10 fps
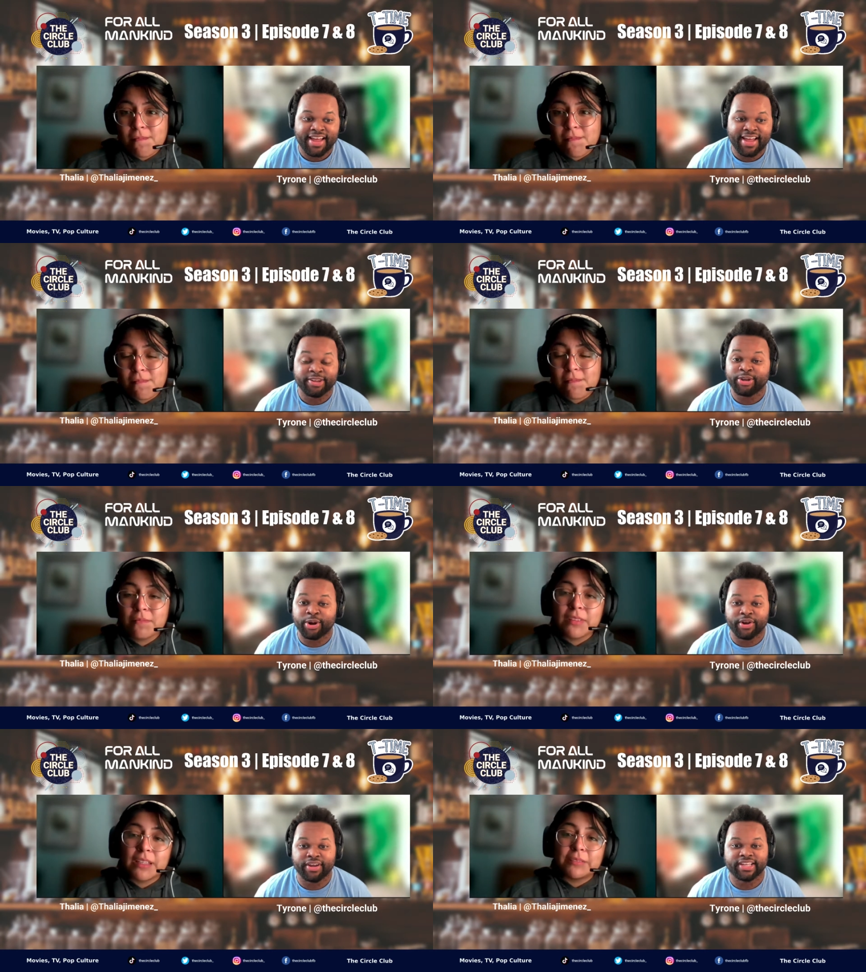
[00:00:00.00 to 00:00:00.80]
Speaker 1: you know,
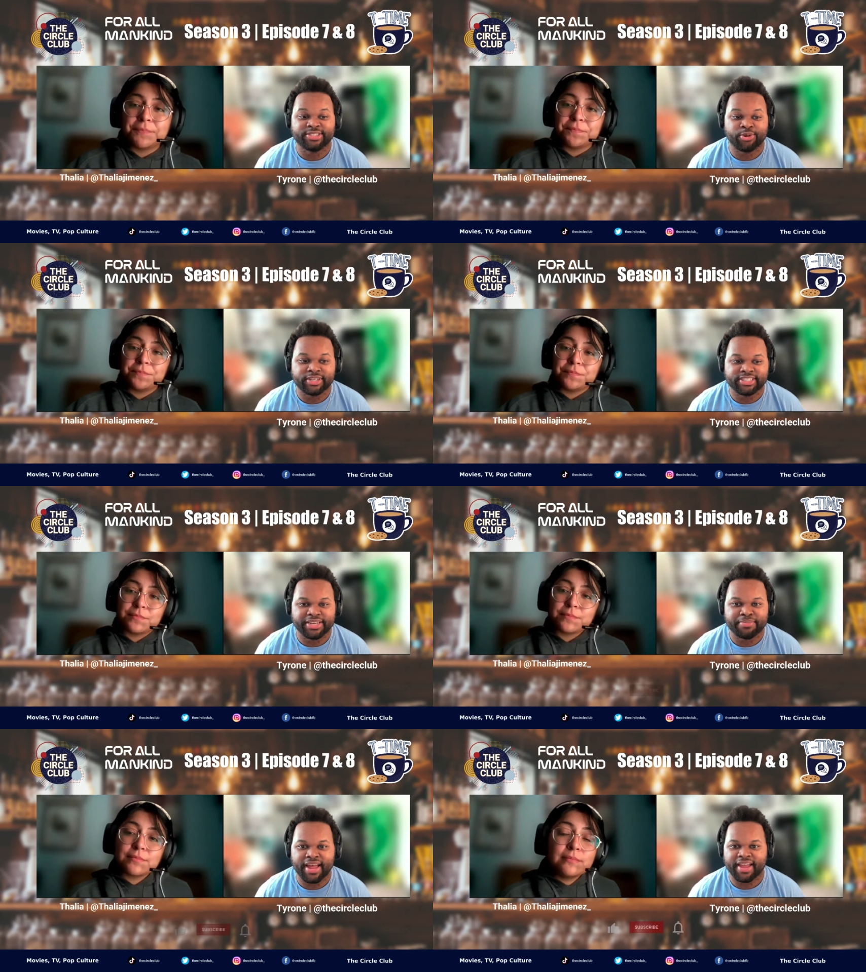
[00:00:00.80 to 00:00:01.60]
it, it sort of seemed
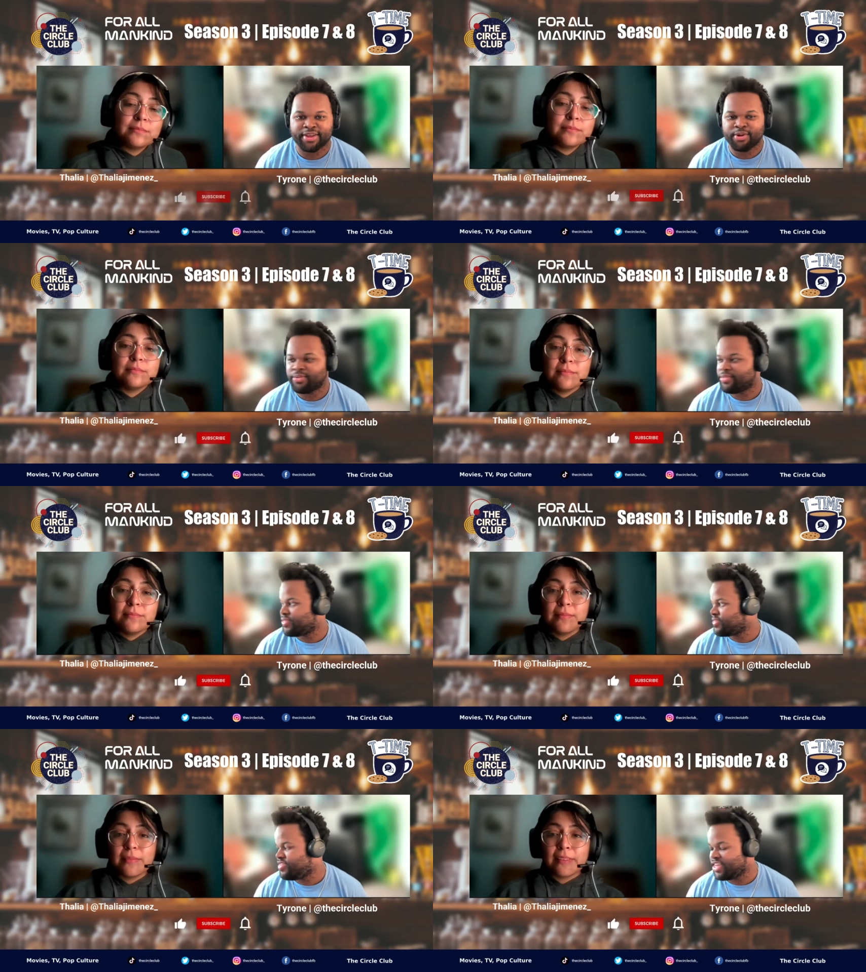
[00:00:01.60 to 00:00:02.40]
like, you know,
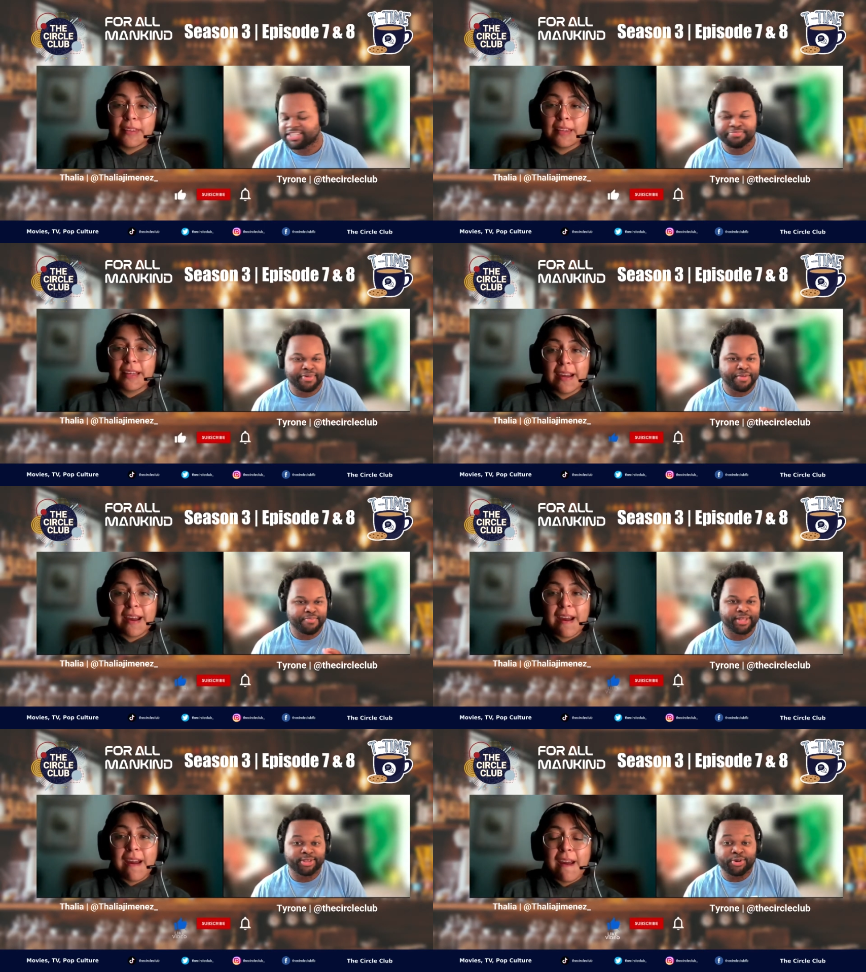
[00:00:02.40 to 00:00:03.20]
this might be
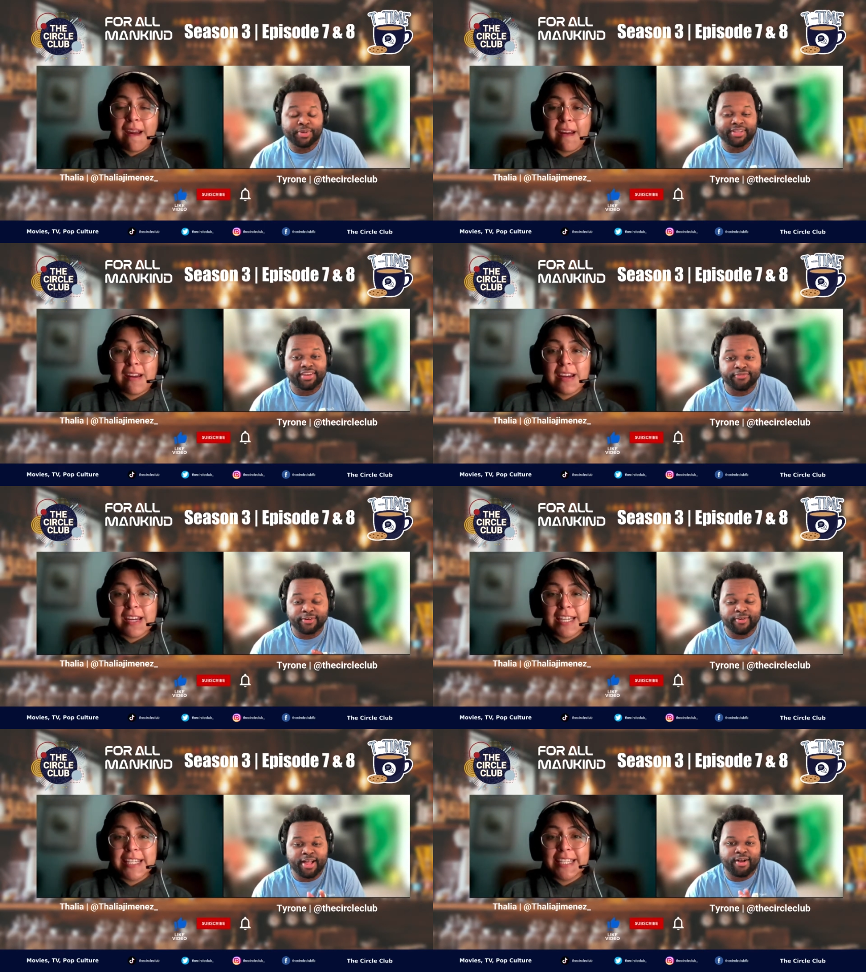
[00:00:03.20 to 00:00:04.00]
a little bit different.
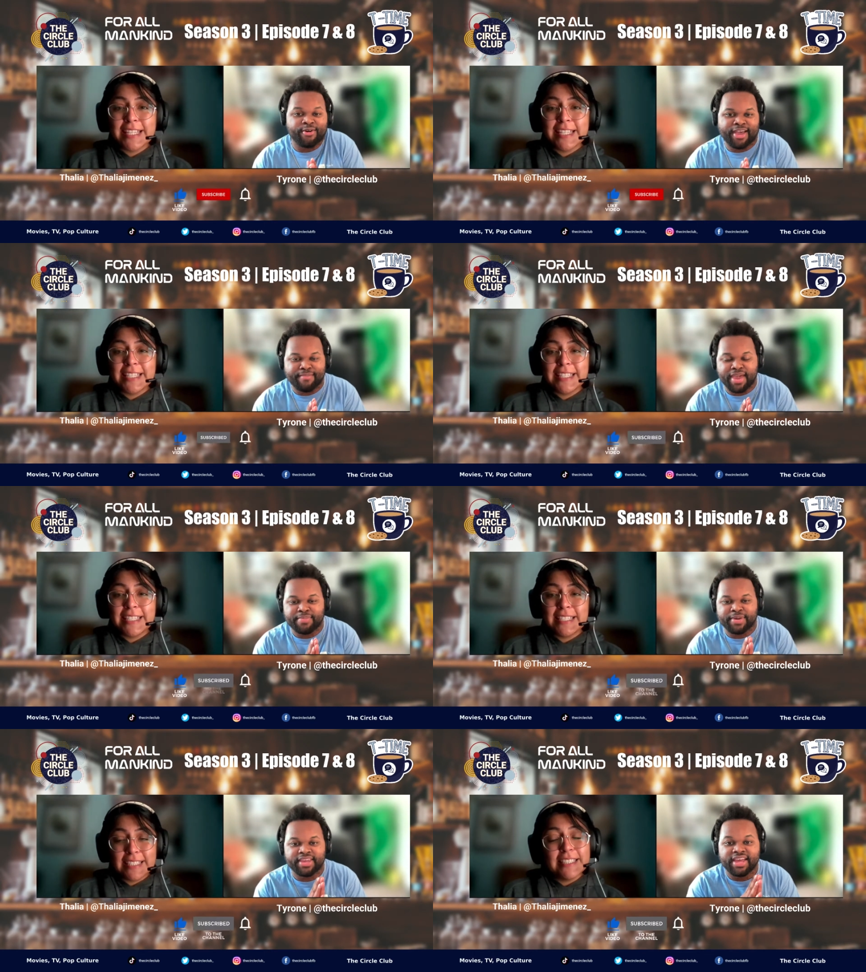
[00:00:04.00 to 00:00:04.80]
Like, okay, maybe